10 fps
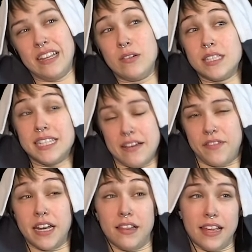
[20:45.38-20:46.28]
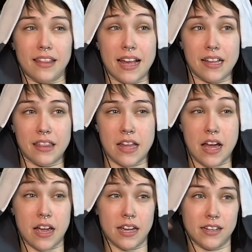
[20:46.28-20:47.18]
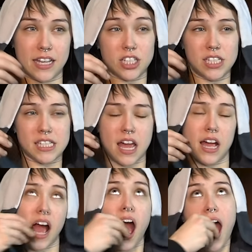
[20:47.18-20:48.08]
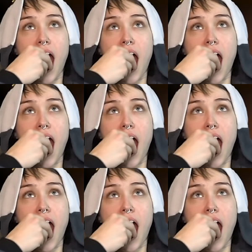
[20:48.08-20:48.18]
That was definitely like a line. Like she's like,